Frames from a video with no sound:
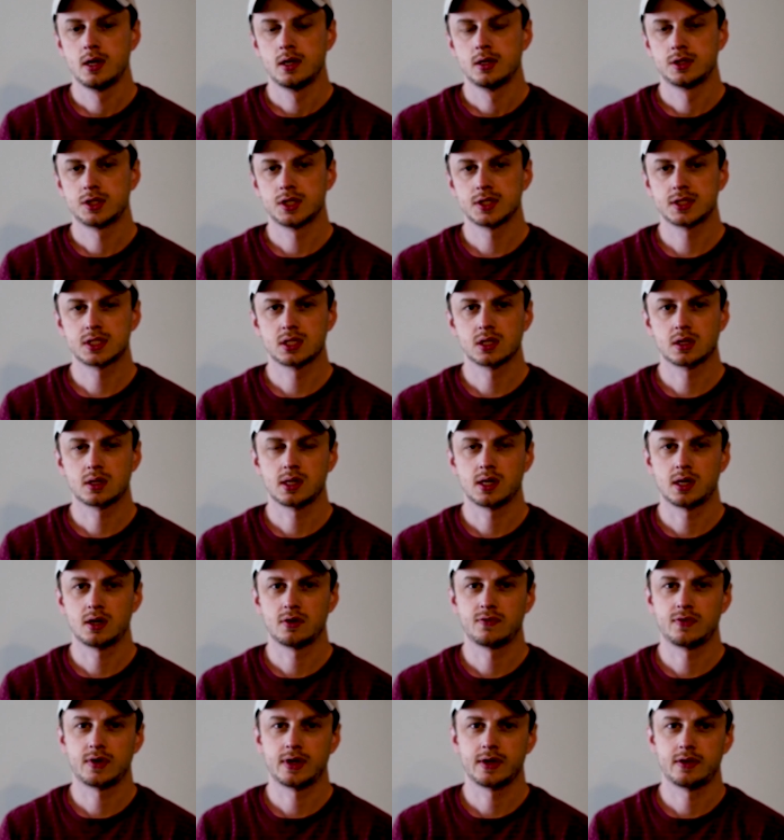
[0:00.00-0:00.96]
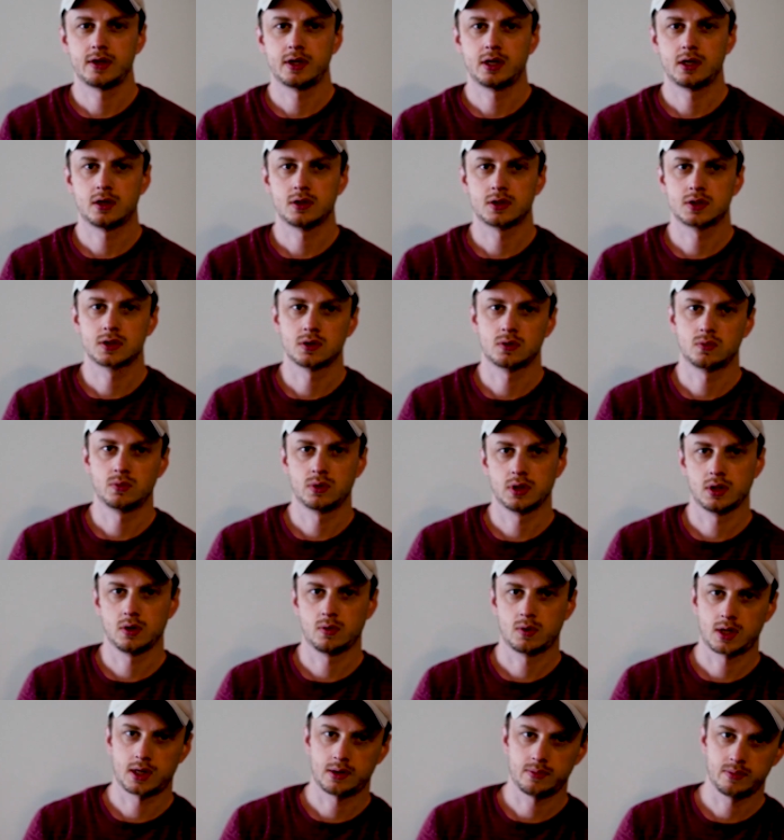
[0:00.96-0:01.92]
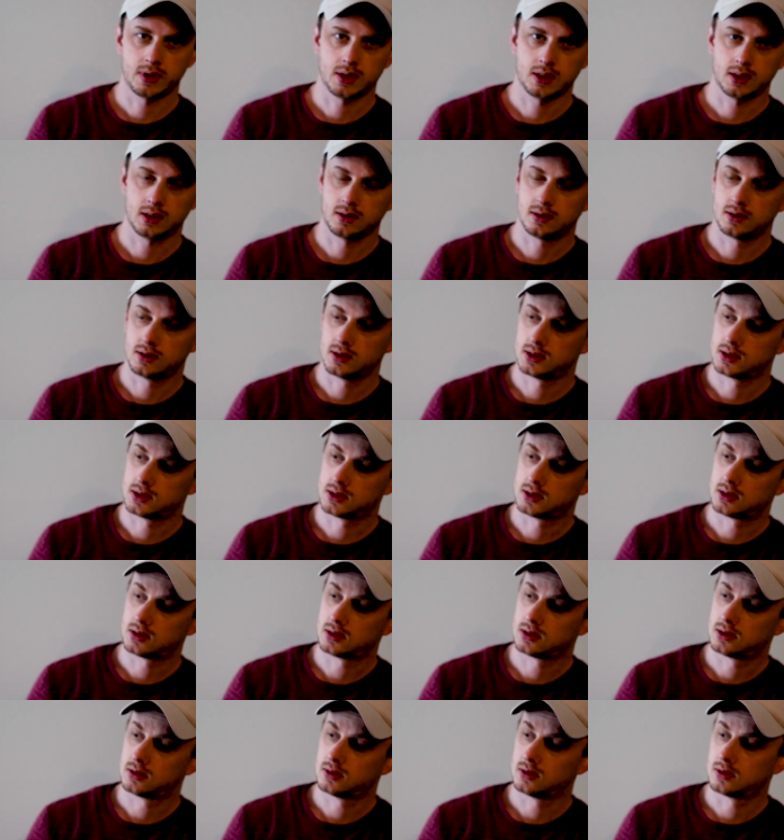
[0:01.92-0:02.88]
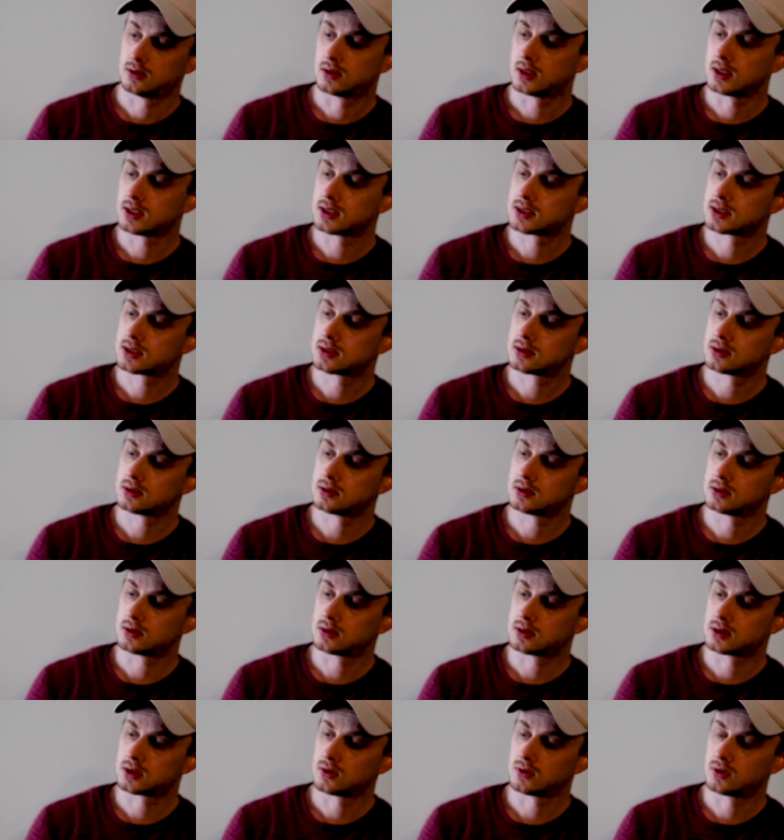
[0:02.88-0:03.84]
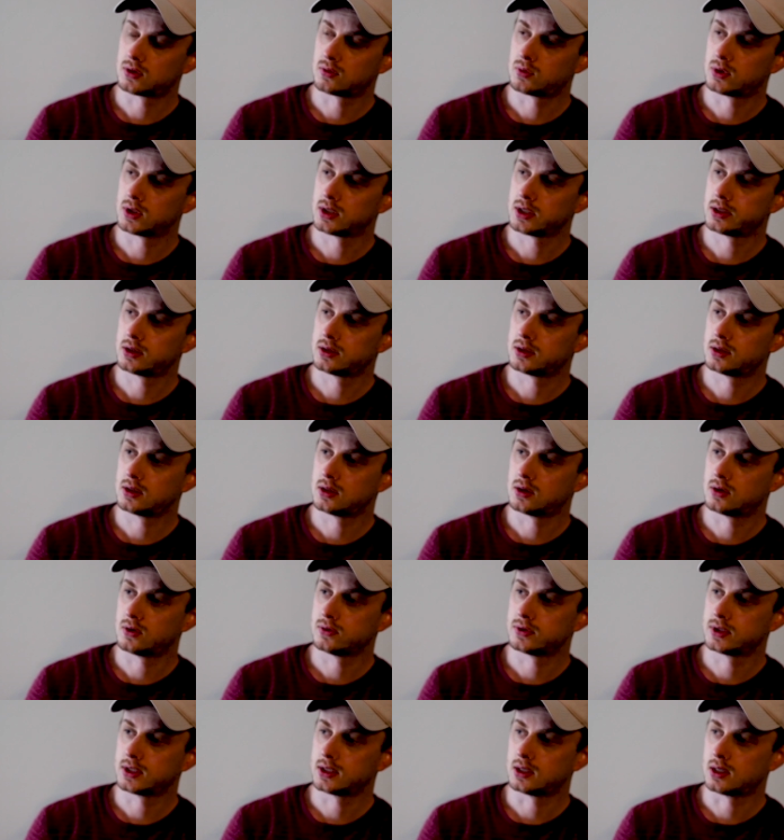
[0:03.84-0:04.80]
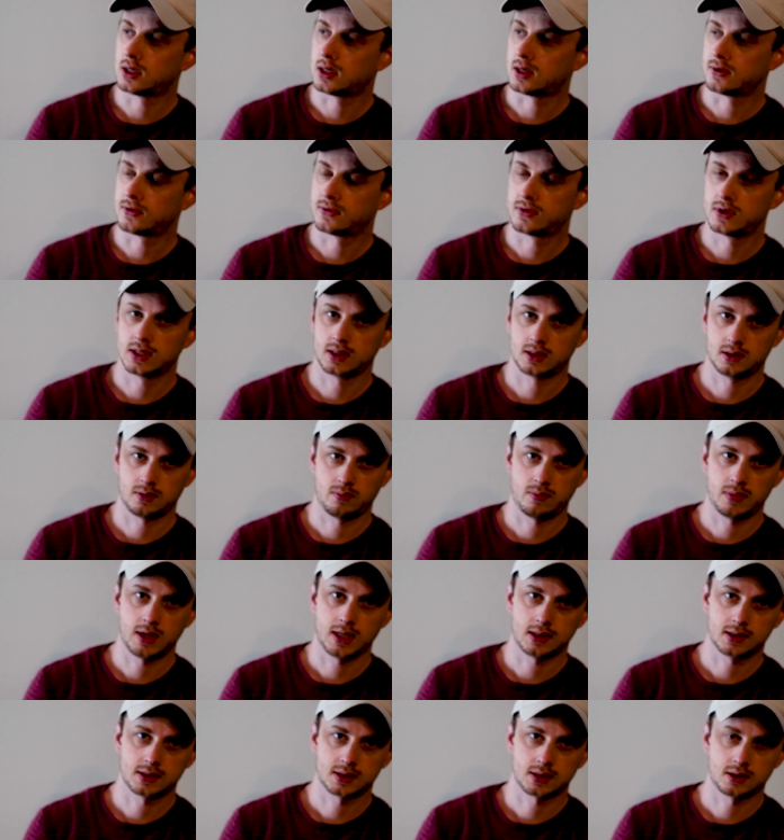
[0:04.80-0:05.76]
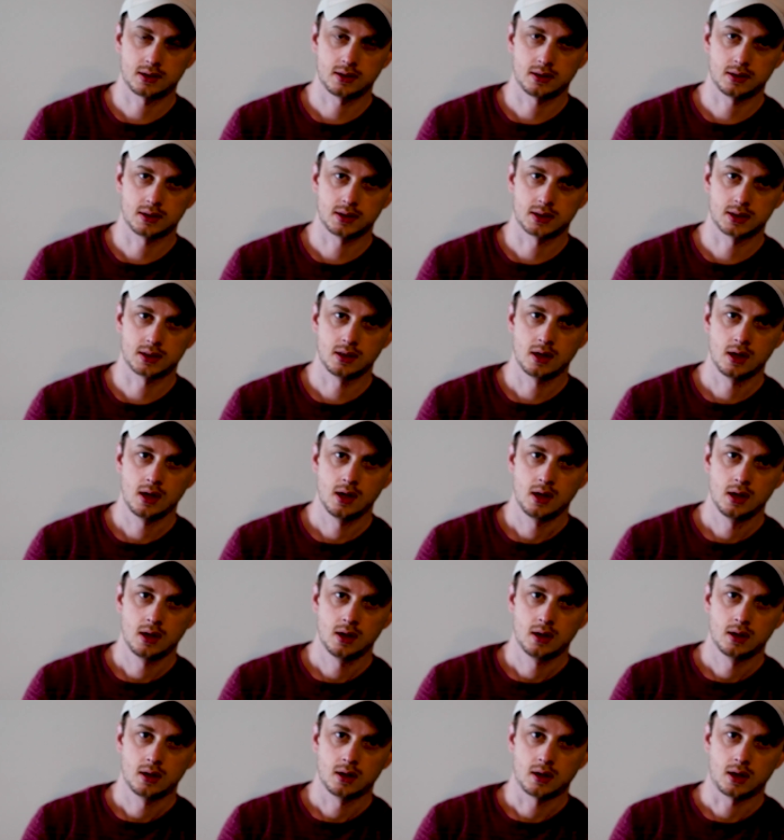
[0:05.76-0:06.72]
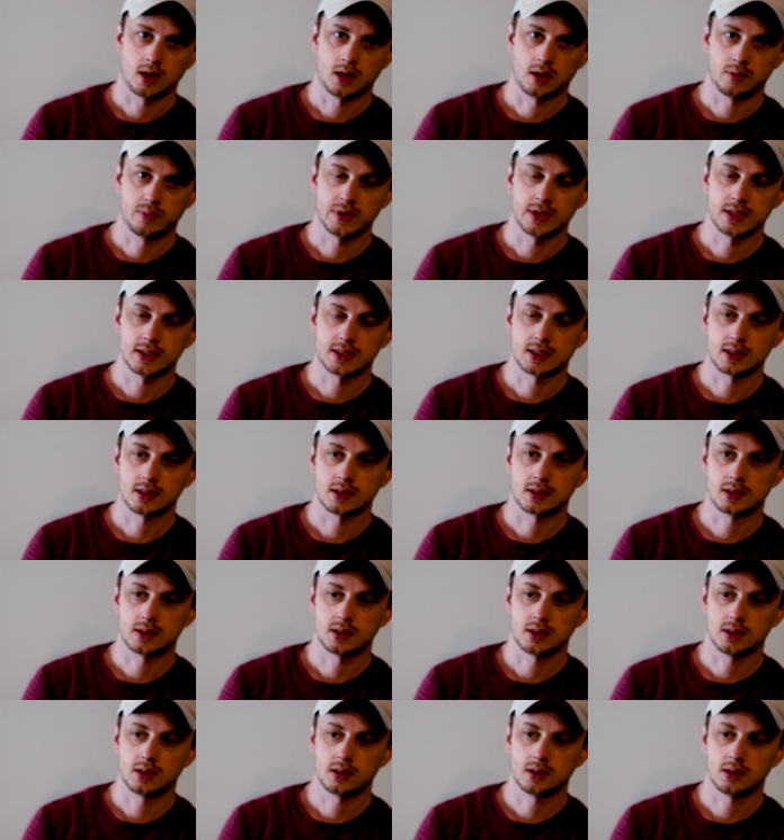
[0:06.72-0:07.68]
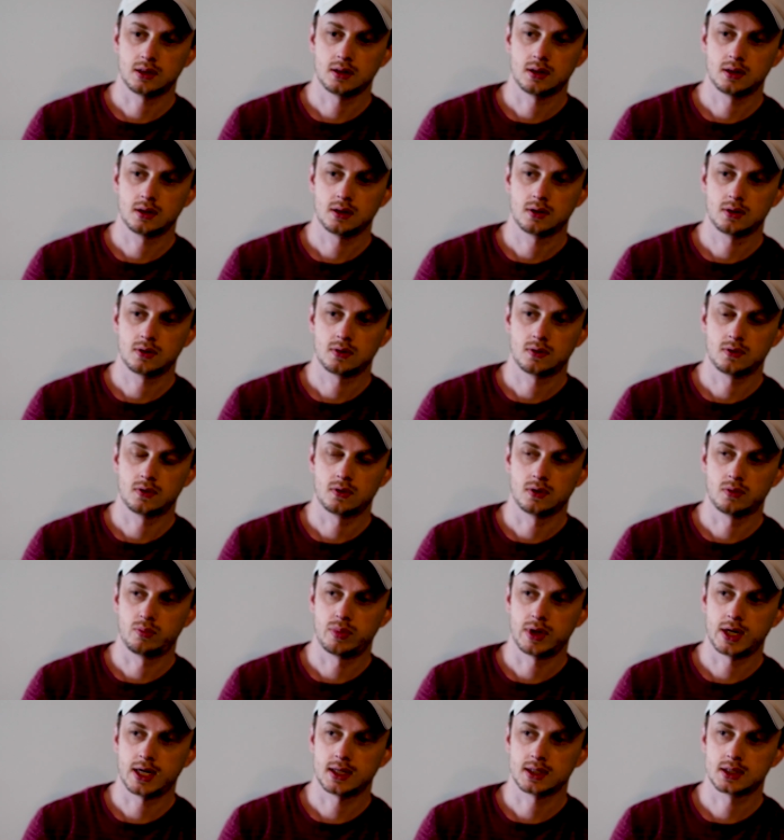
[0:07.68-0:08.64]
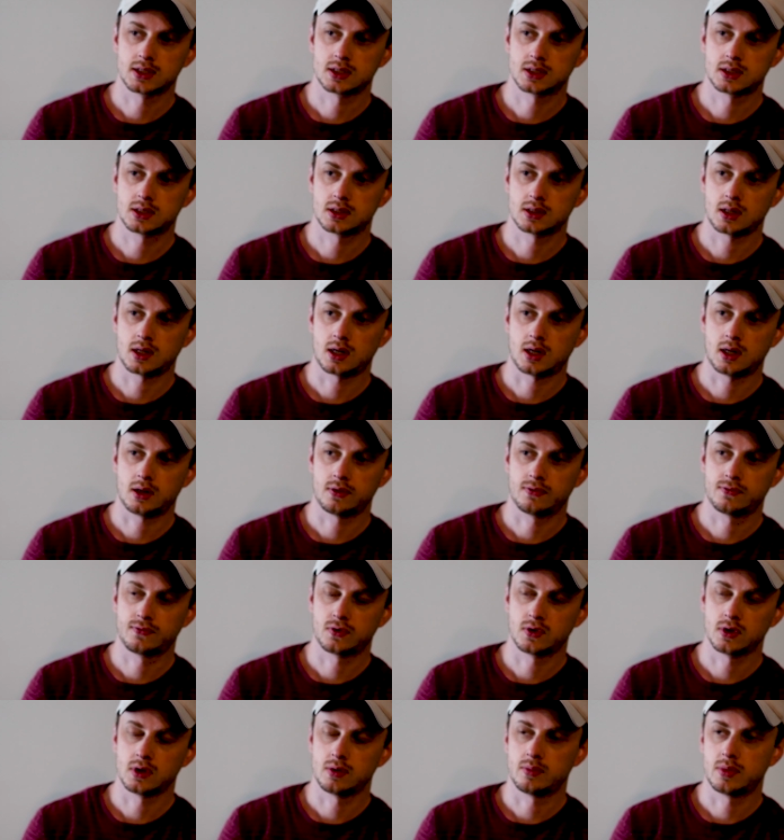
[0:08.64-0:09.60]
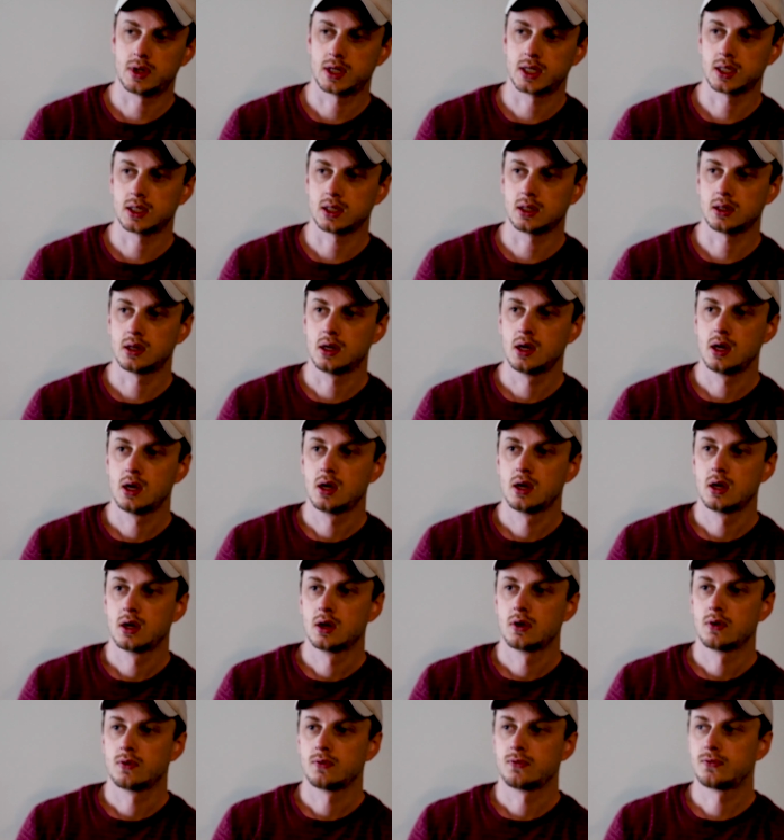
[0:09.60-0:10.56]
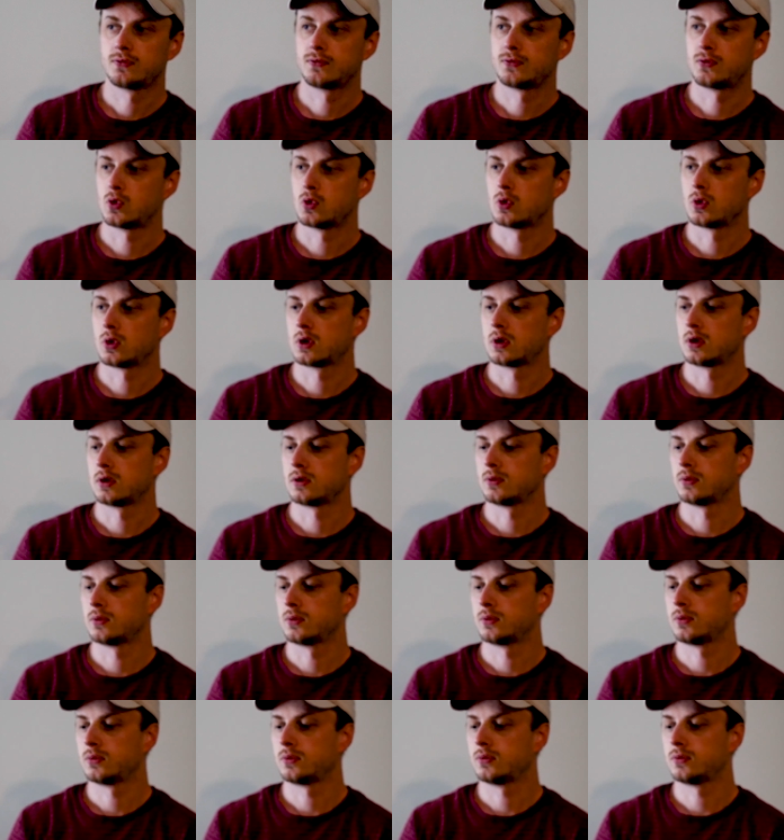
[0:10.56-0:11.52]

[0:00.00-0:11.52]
just to clarify there, so really what I mean is this, so really the only thing that makes this PCC the best for the money for